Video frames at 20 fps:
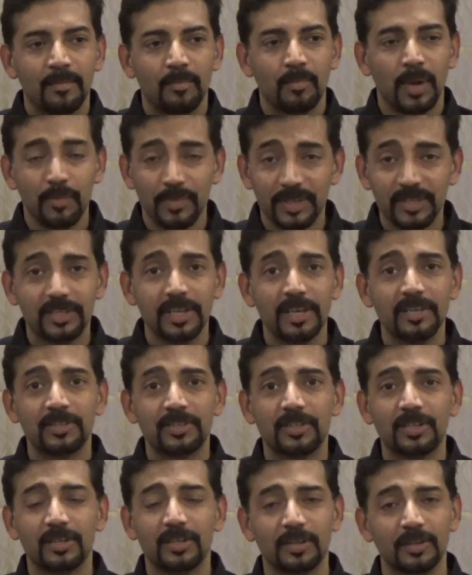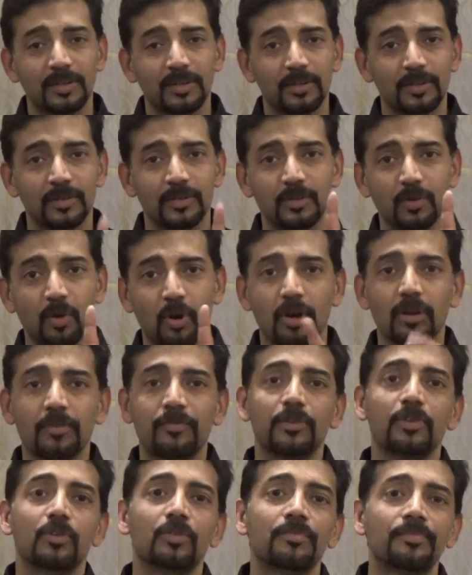My message to all
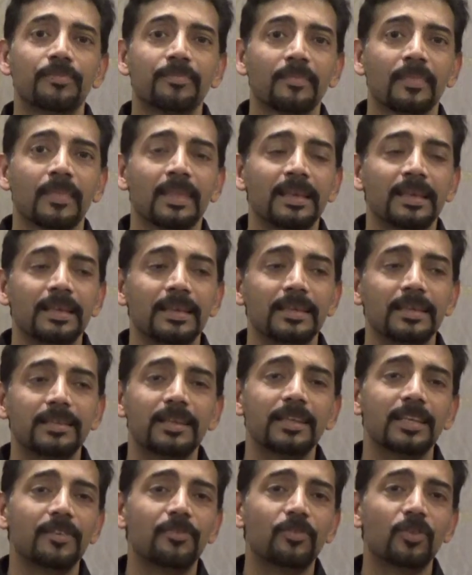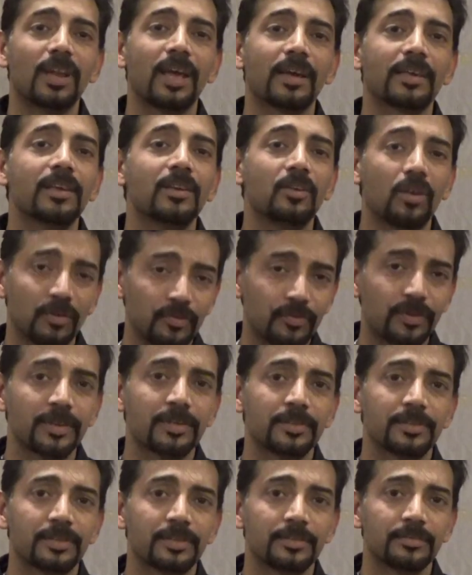of you is that if you're lacking
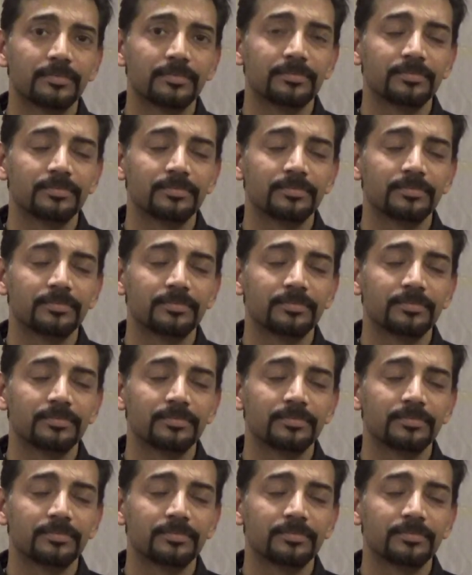confidence,